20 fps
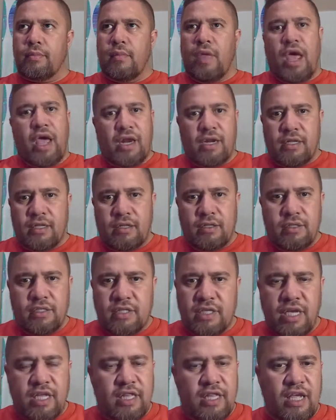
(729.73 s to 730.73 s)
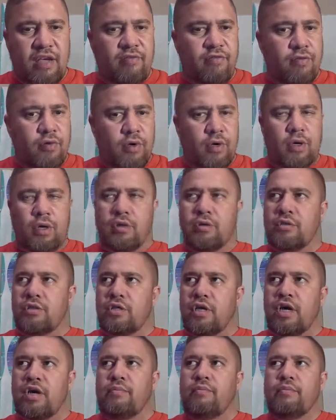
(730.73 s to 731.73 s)
hadn't seen that for a long
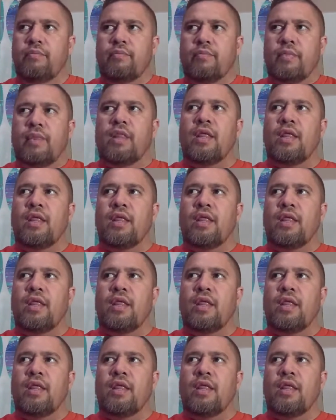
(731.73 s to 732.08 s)
time.